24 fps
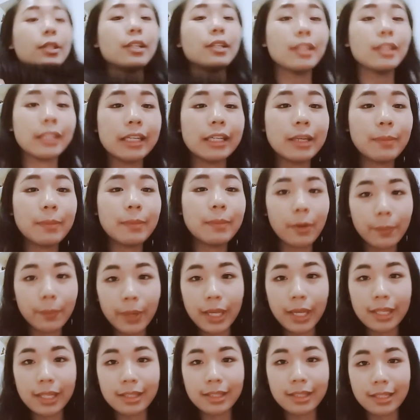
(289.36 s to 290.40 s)
the thing about
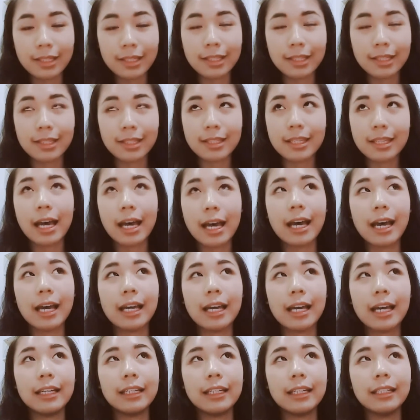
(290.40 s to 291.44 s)
pants is
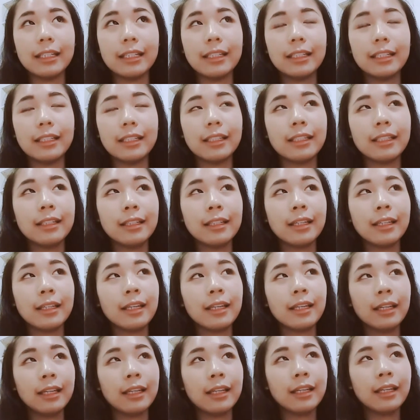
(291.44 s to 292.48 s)
I
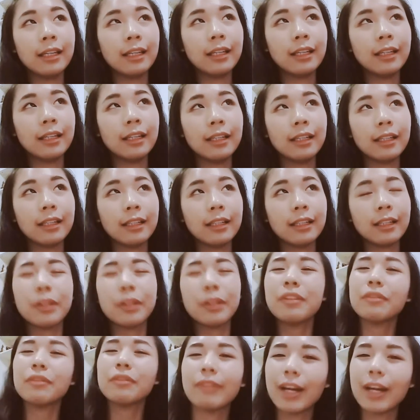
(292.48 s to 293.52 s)

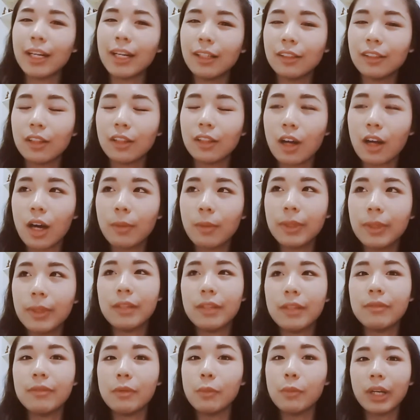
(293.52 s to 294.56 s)
couldn't find a lot, but
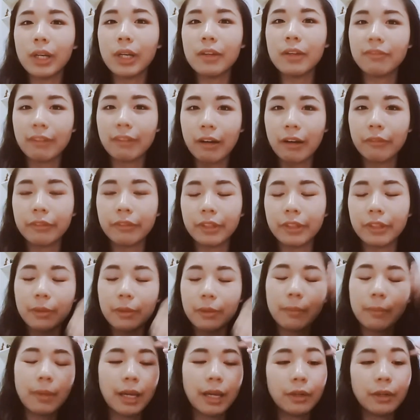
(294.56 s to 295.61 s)
even when I found
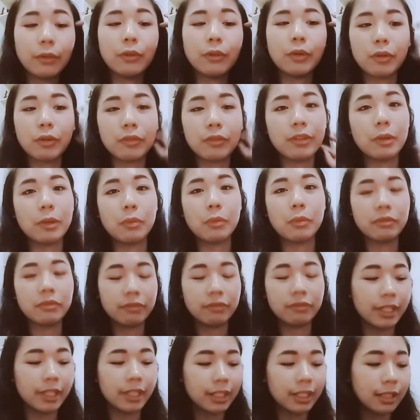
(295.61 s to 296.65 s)
them, I don't know if they would
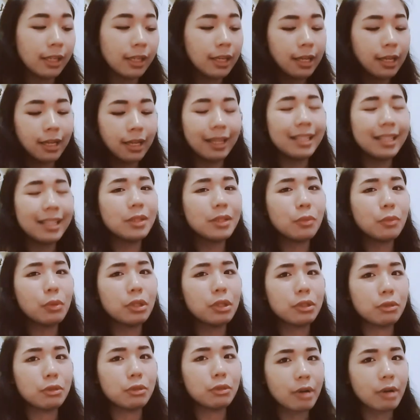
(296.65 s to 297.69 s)
fit, and I didn't
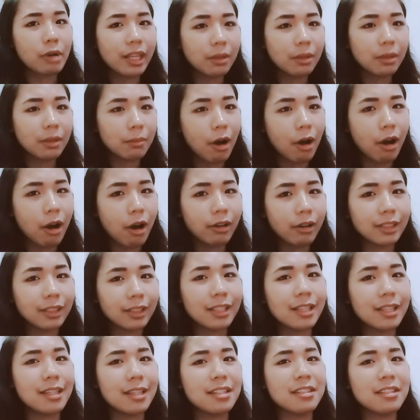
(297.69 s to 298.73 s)
want to try them on
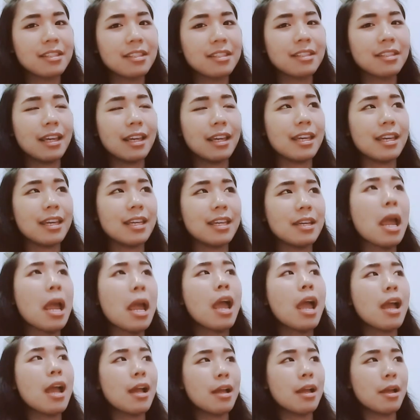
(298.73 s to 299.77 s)
because they
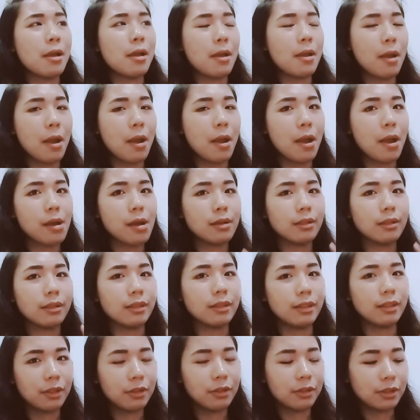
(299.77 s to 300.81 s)

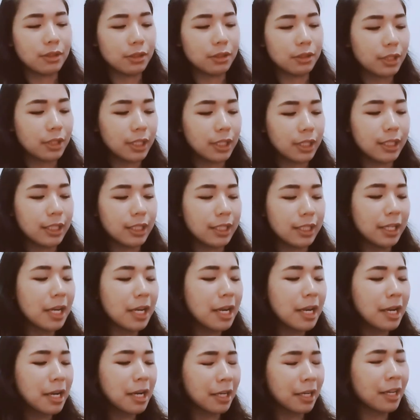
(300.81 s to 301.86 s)
they're dirty
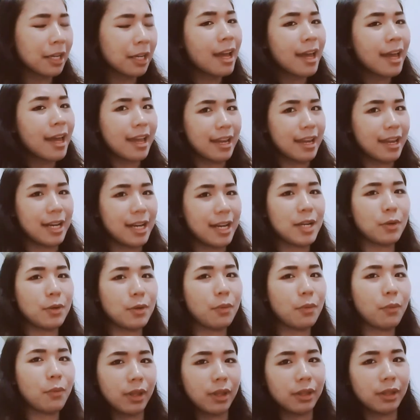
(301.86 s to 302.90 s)
and I
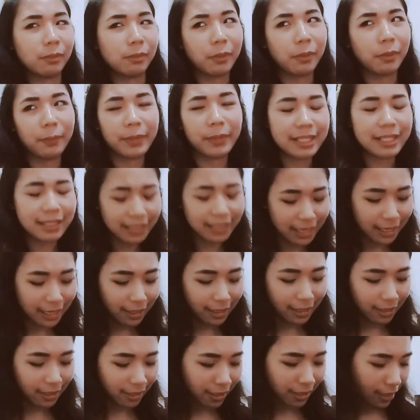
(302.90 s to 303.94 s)
don't want them on my
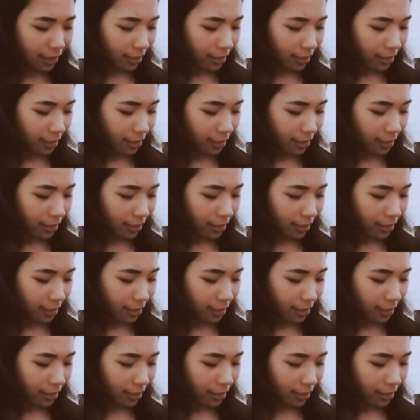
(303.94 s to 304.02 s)
skin.